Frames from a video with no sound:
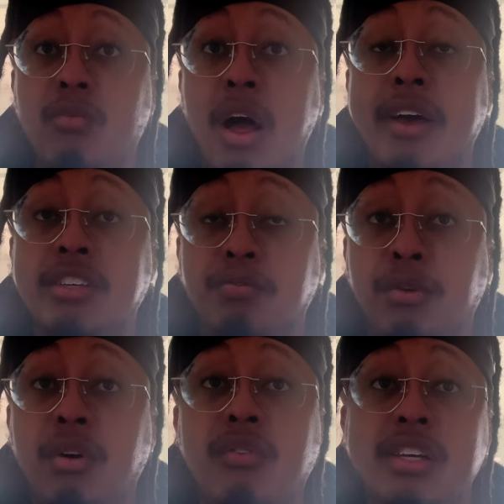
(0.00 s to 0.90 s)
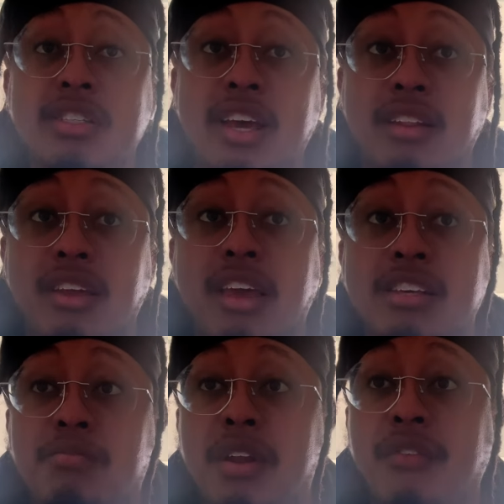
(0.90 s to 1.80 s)
while his bull rush technique
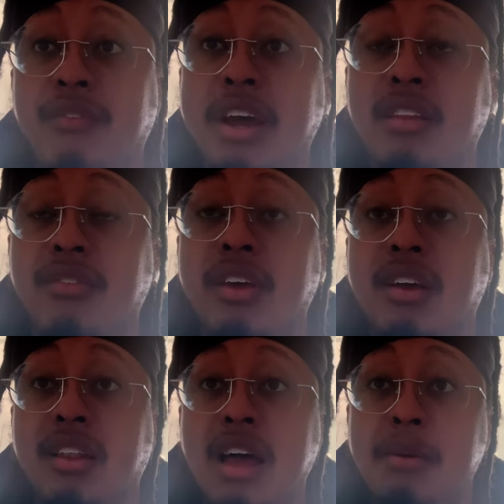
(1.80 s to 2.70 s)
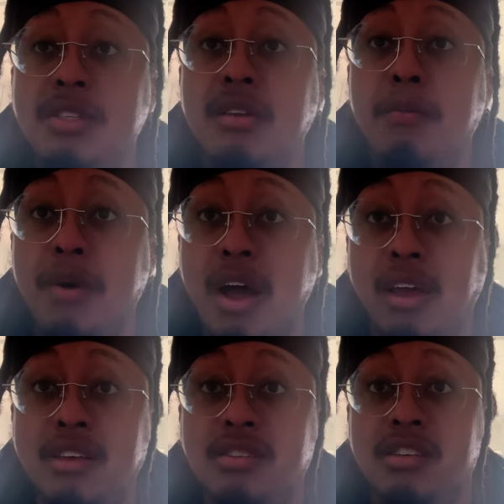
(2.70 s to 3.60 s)
has been effective in collapsing pockets.